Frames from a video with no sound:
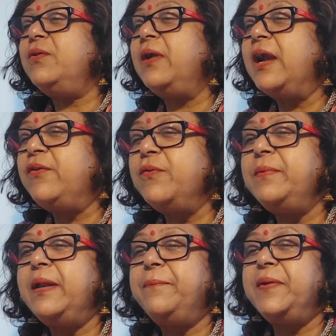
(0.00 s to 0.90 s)
at room
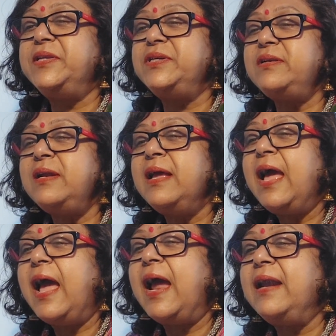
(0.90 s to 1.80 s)
temperature,
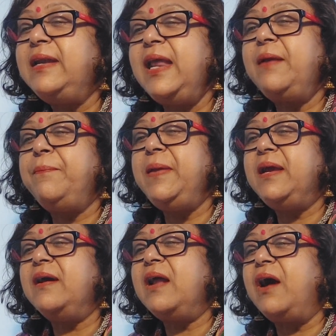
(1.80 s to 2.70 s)
and take
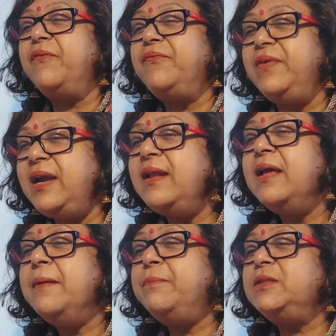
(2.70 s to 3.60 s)
beaker half filled,
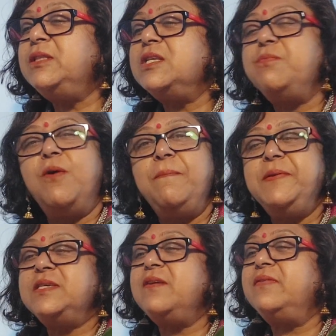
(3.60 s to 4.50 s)
put the small
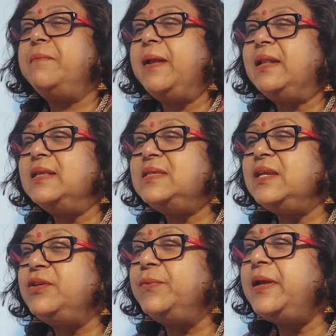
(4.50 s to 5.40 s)
pieces of the metals
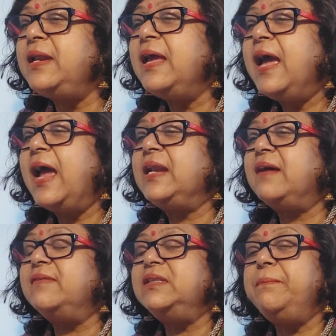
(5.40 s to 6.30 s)
into it and
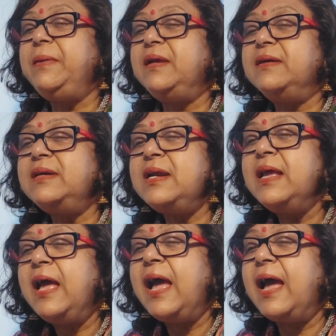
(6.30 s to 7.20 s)
cover the beaker
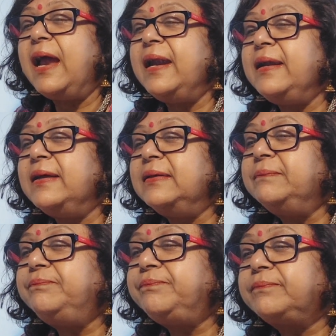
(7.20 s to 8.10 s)
and
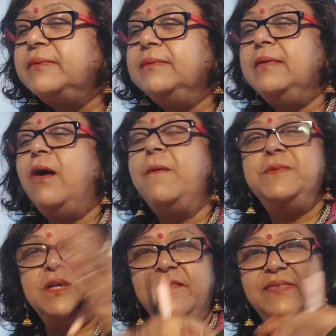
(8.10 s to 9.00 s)

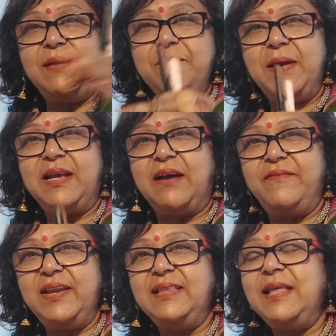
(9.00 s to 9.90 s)
observe them by
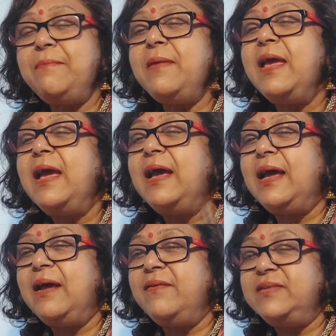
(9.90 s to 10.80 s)
covering them.
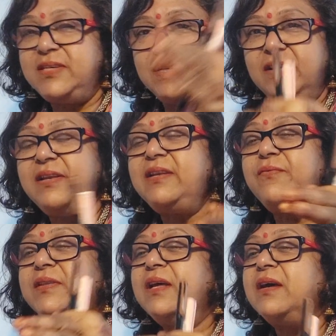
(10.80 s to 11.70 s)
Stir it
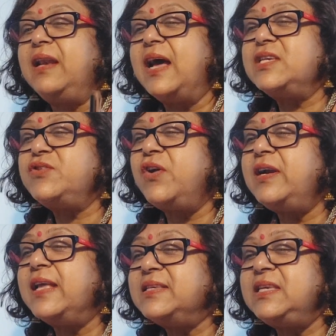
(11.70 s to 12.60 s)
with a glass rod
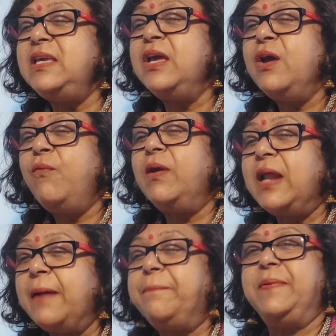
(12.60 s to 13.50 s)
and see what
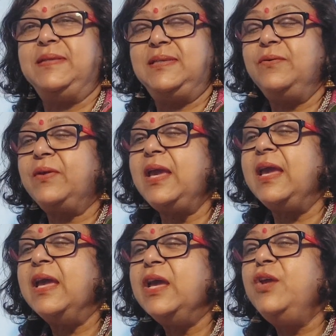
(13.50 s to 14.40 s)
happens. Okay,
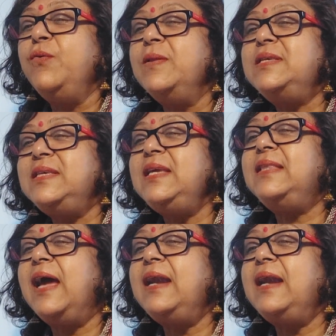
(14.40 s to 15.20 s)
you will see that